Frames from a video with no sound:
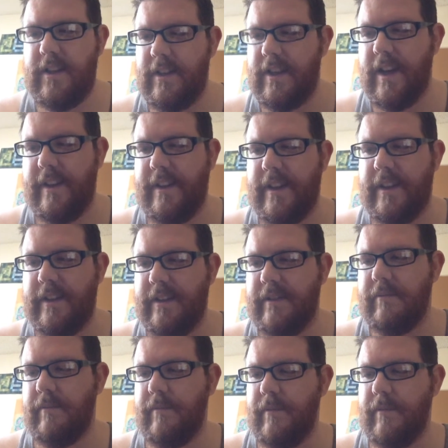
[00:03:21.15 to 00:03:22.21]

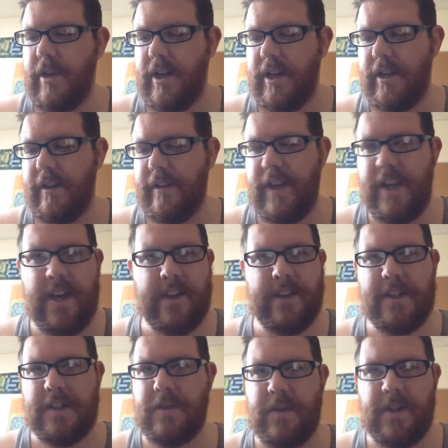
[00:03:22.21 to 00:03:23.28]
the
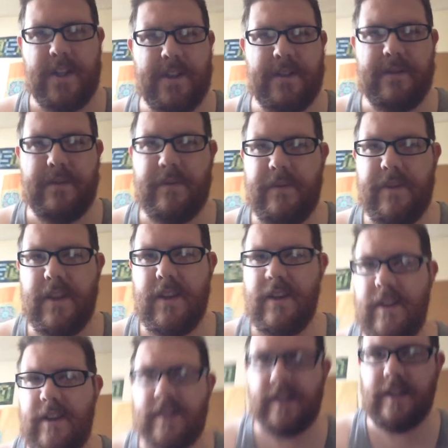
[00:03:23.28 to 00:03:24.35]
youngest one,
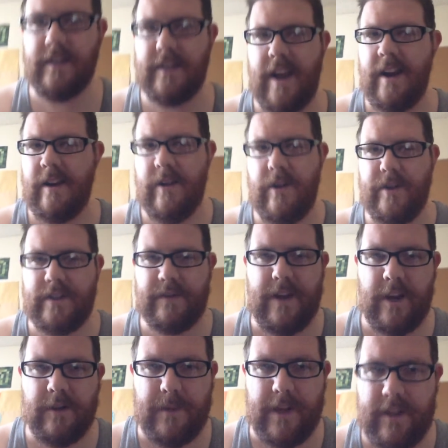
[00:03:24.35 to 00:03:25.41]
his arrow is
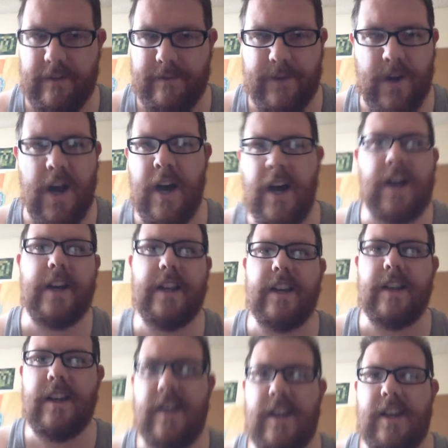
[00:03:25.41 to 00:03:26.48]
found by the
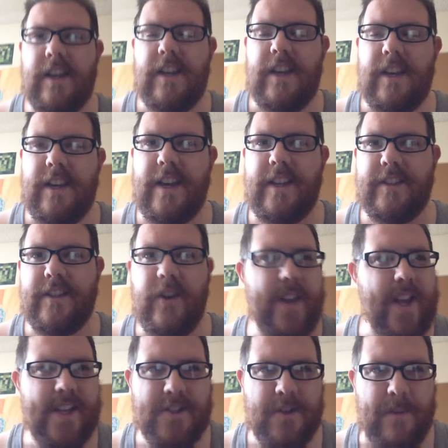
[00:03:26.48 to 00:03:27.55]
frog, and so
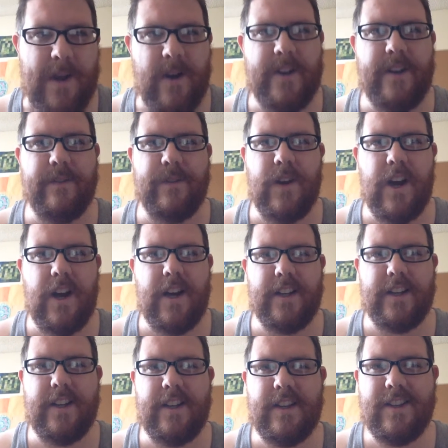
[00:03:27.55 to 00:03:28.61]
he has to marry a
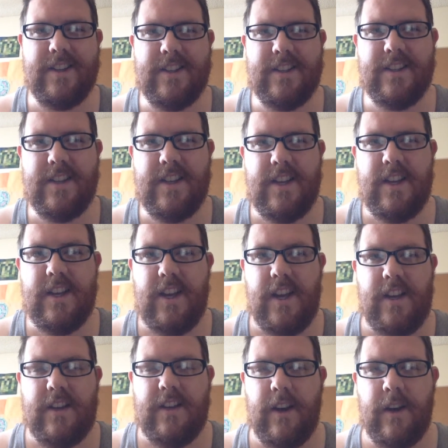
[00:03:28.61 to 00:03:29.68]
frog.
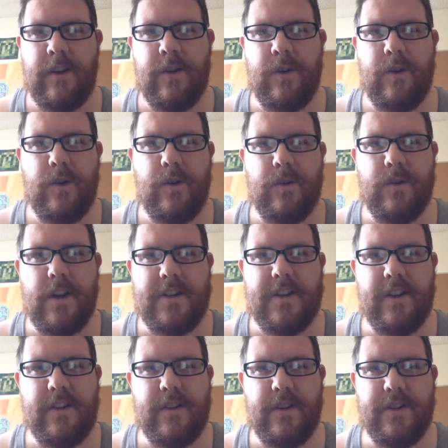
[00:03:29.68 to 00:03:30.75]
Oh,
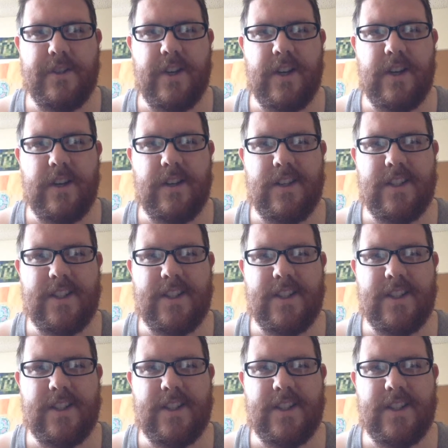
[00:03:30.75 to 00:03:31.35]
Russian culture.